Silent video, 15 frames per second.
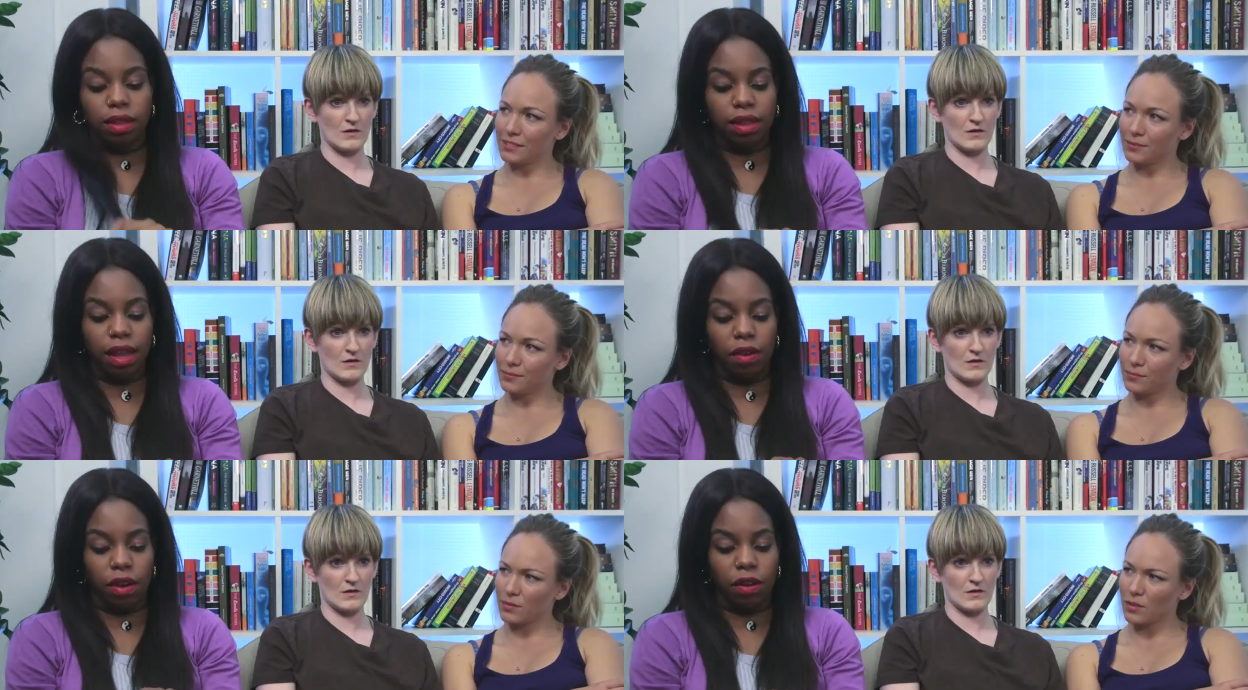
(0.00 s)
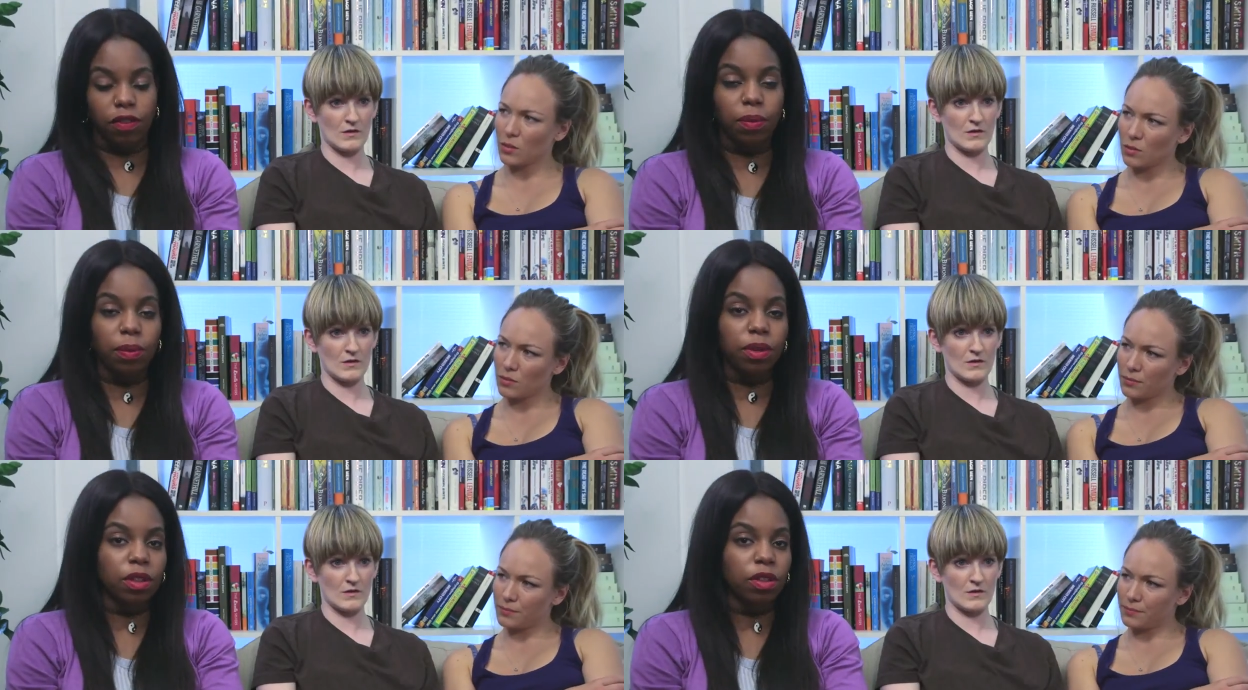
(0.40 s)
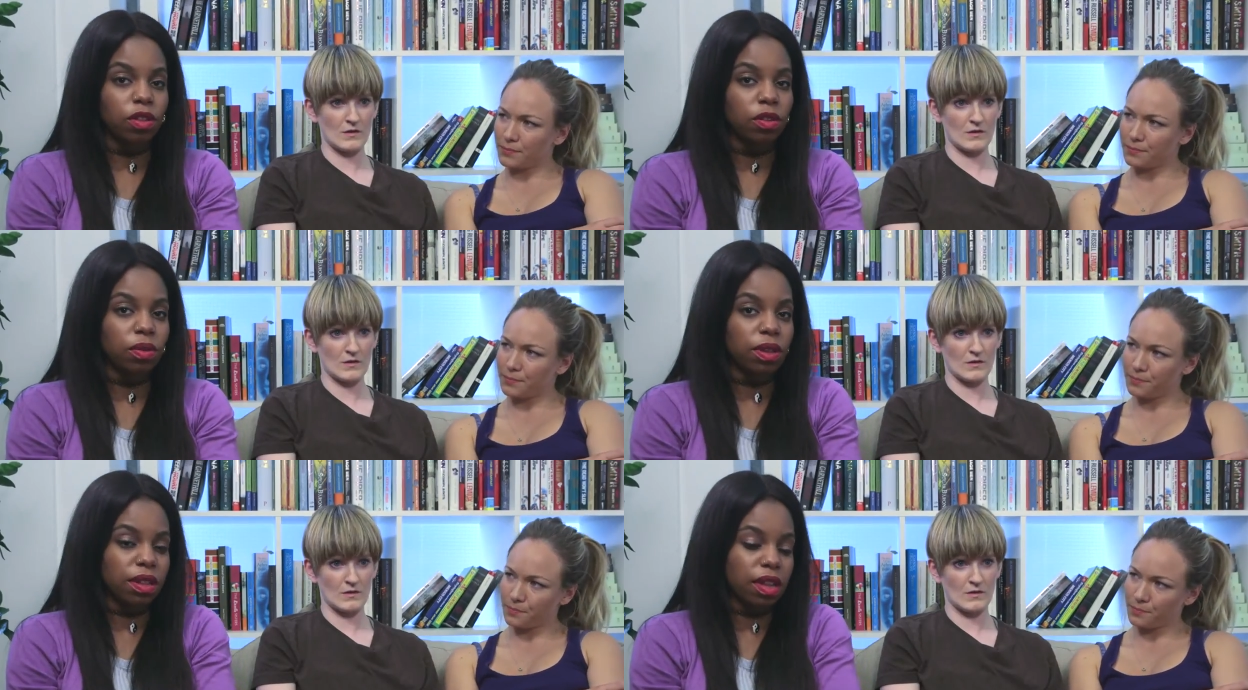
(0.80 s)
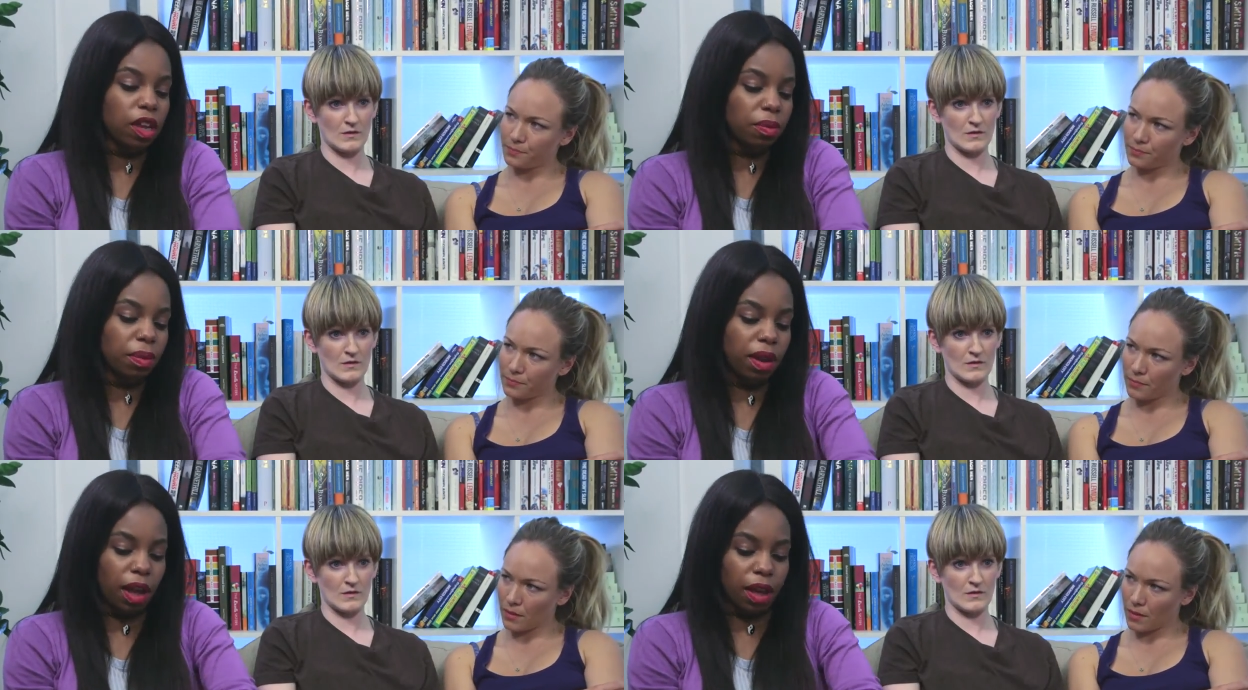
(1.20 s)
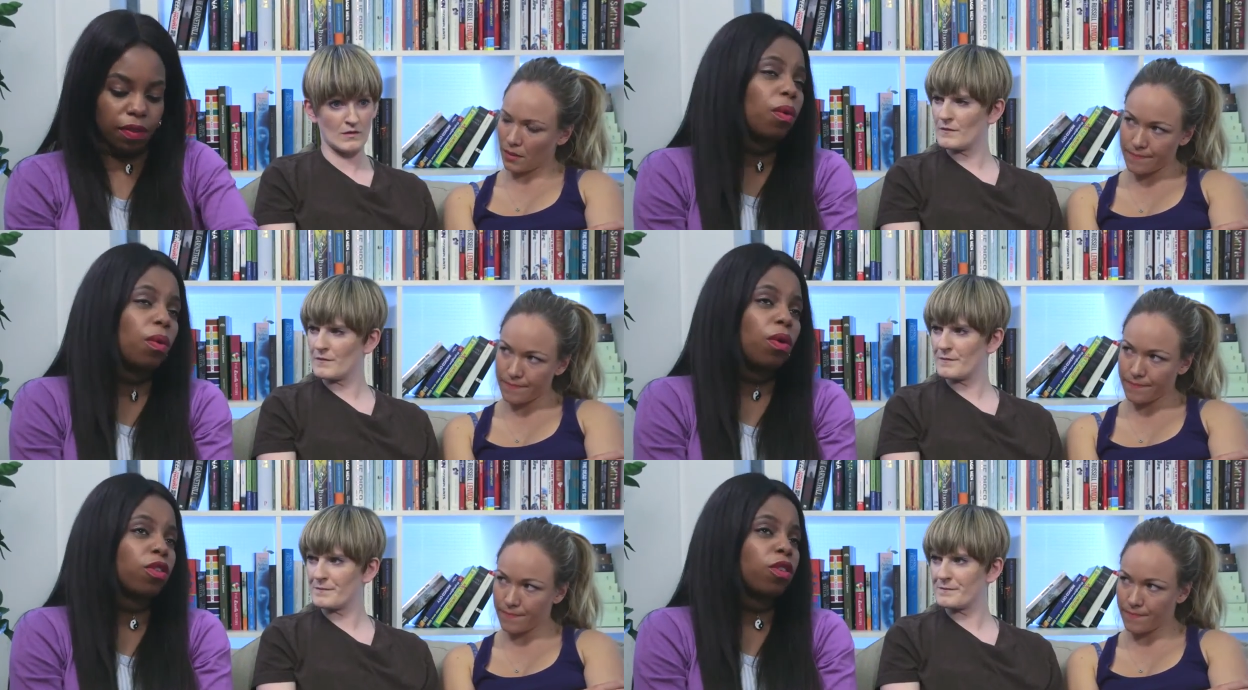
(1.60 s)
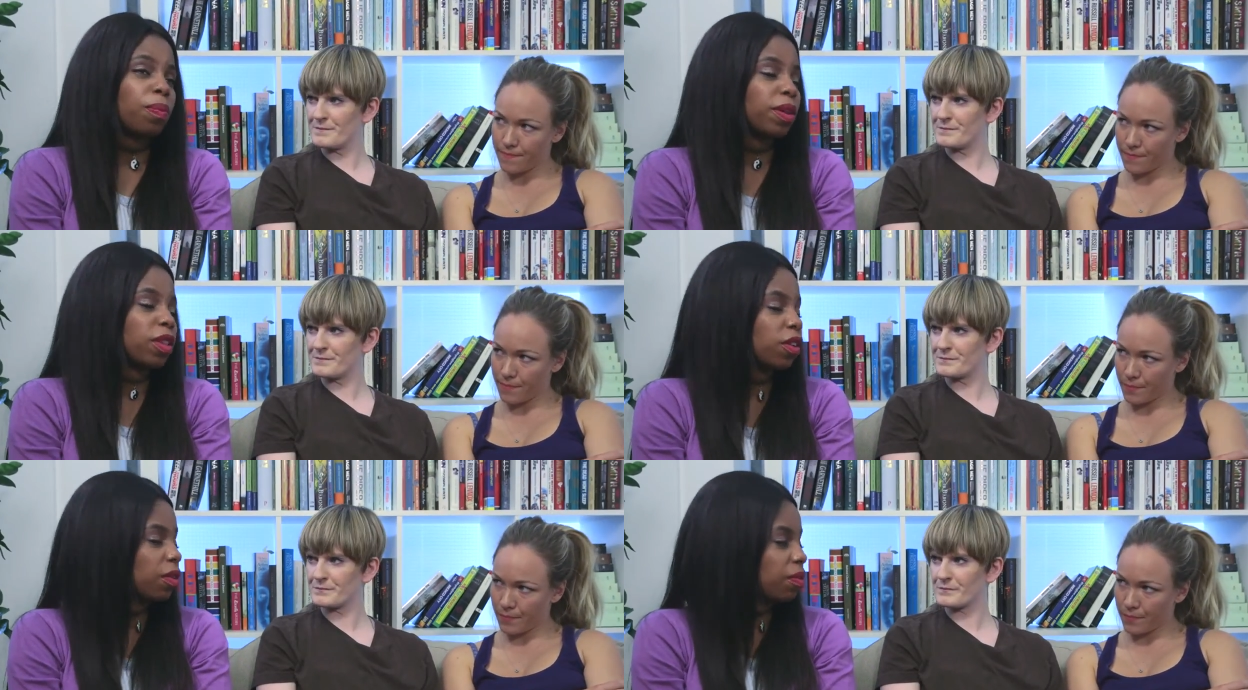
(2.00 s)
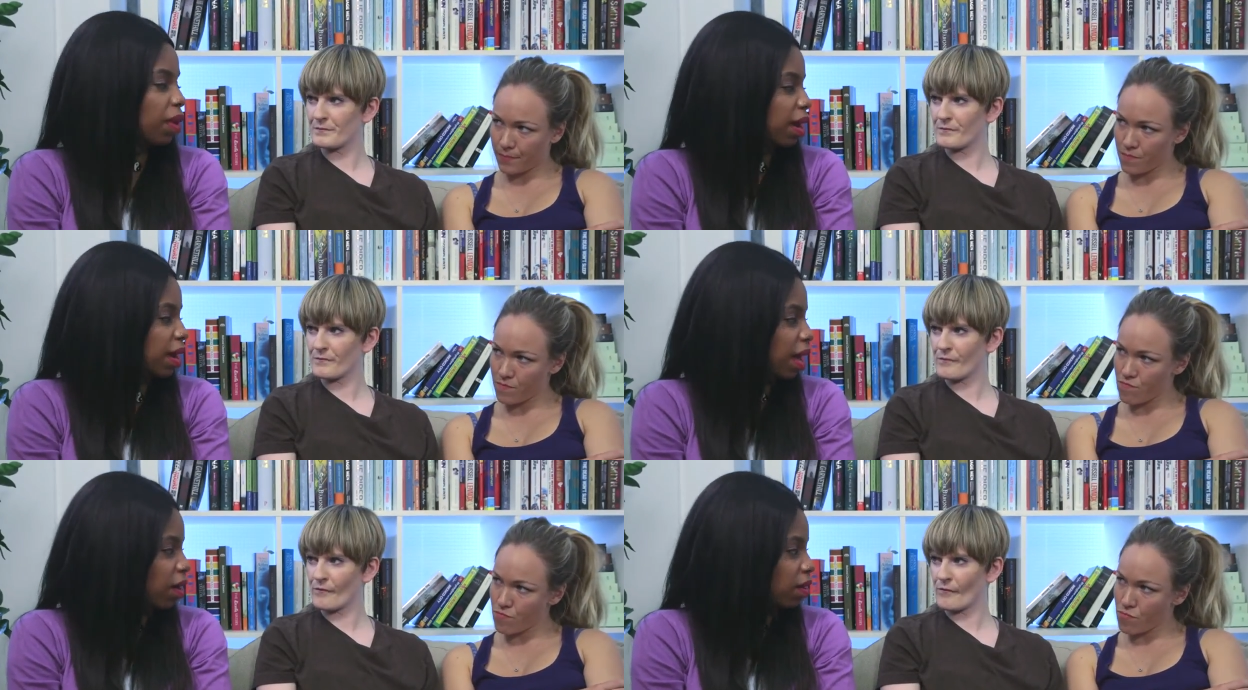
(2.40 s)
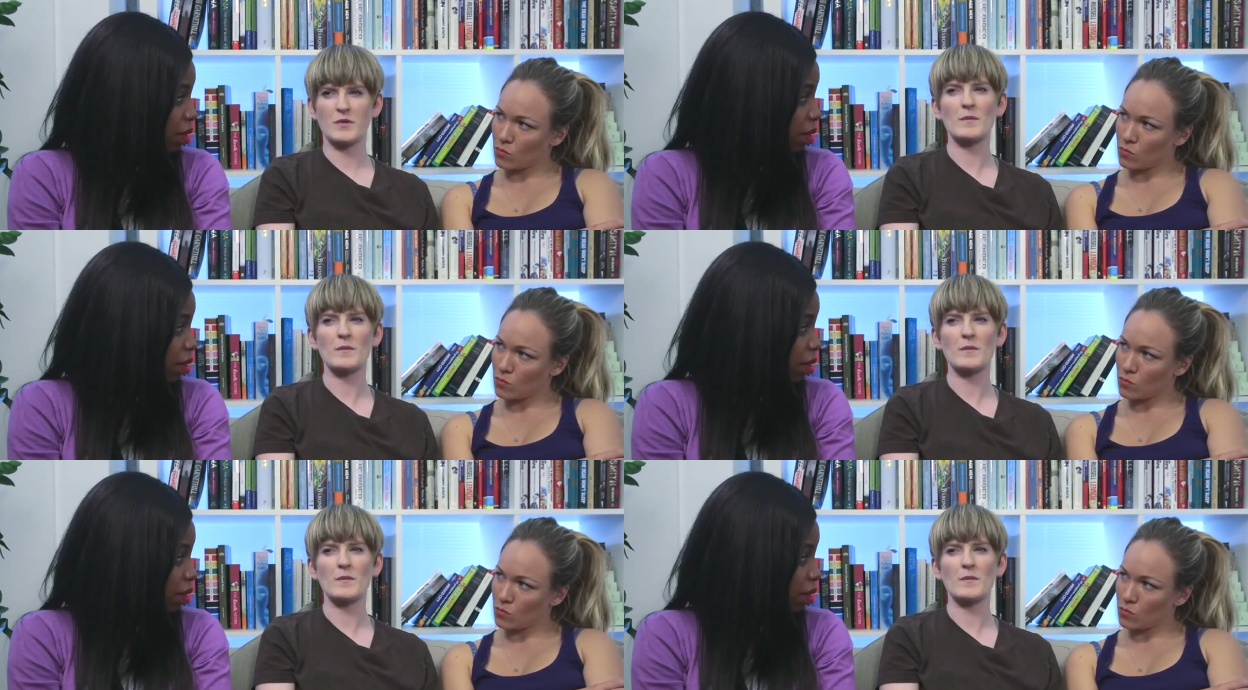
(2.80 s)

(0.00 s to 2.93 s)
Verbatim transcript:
Speaker 1: Sarah, if you wasn't doing Sketch My Life, what would you be doing right now? I'd